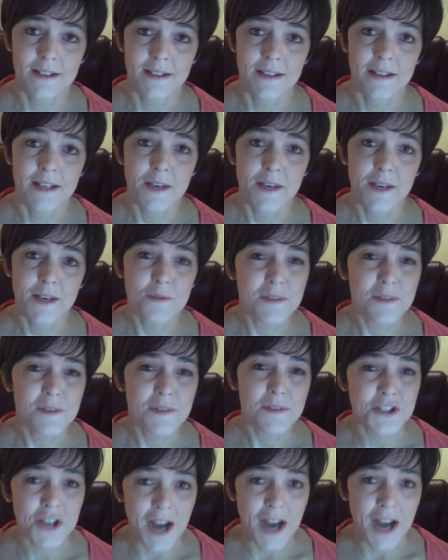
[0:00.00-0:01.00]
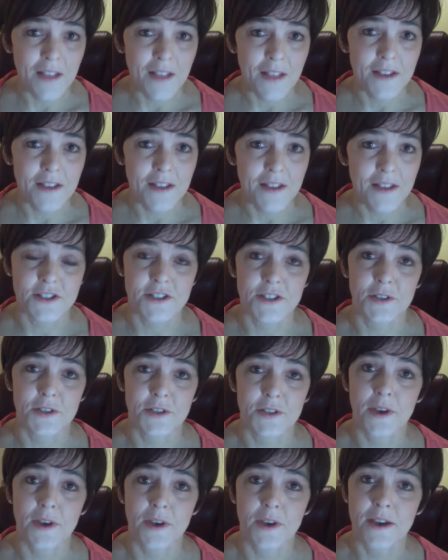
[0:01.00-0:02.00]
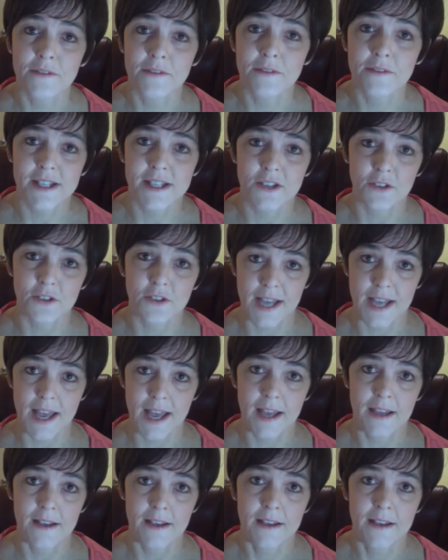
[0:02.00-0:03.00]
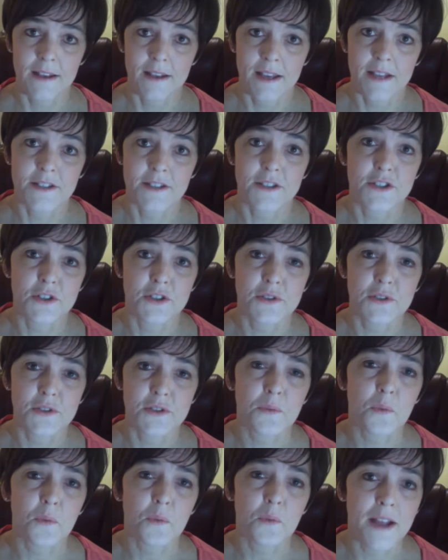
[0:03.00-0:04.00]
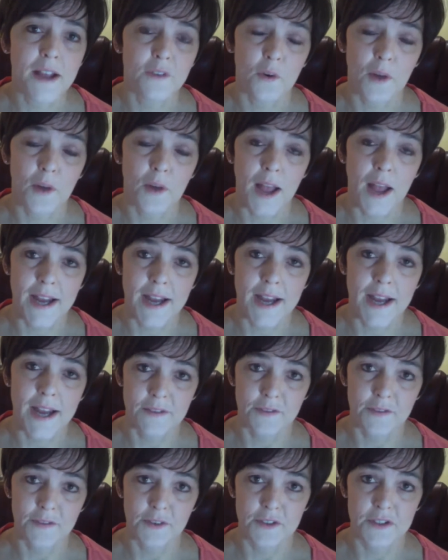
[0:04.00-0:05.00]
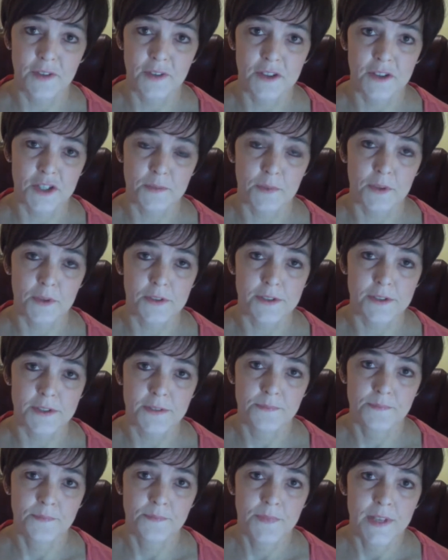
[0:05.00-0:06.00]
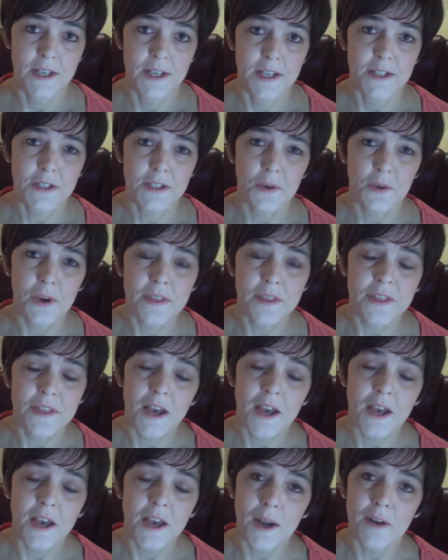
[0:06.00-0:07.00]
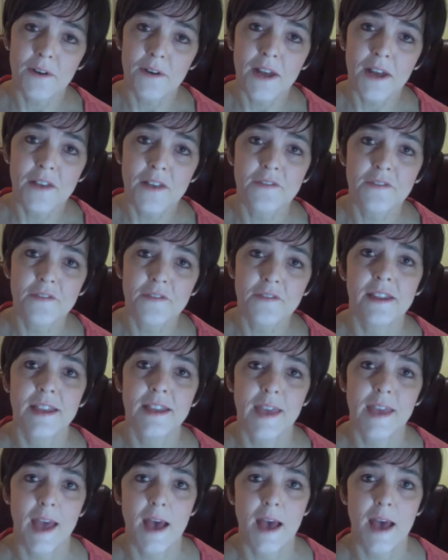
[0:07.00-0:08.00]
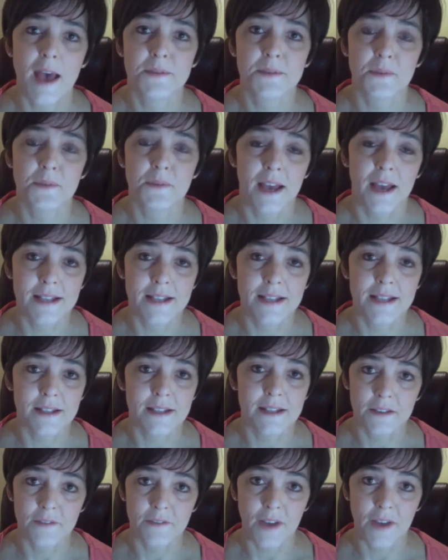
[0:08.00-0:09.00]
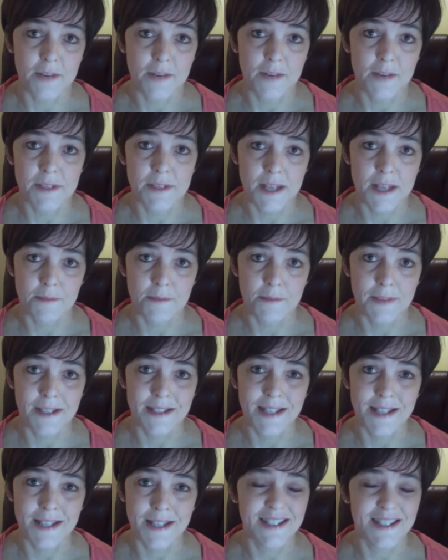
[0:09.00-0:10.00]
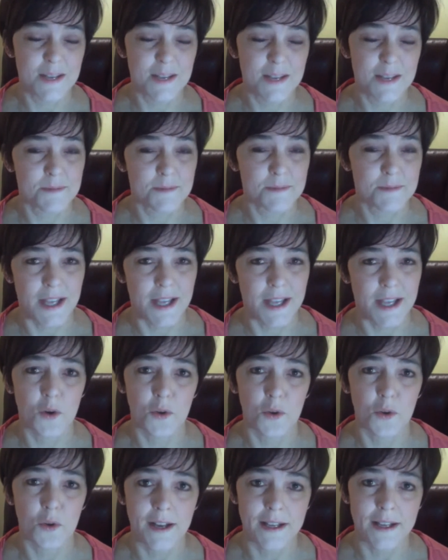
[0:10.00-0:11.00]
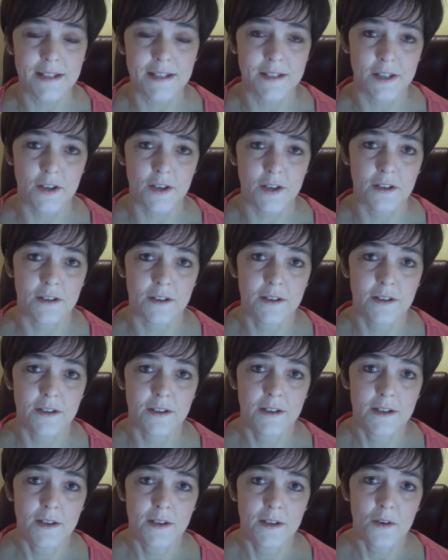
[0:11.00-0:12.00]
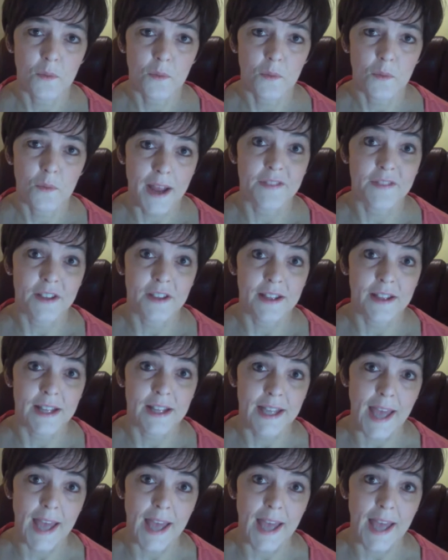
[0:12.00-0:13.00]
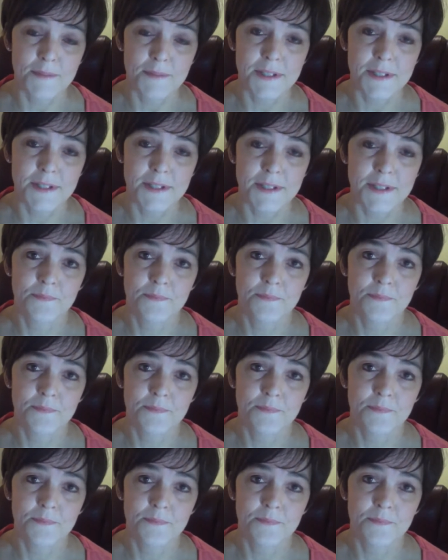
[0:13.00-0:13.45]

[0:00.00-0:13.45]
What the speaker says: It was a challenge to do every single day and to juice a wide variety of fruits and vegetables. So I thought, why don't I fill in the gaps with isolated vitamin supplements? That seems like a whole lot easier way to fill in the gaps.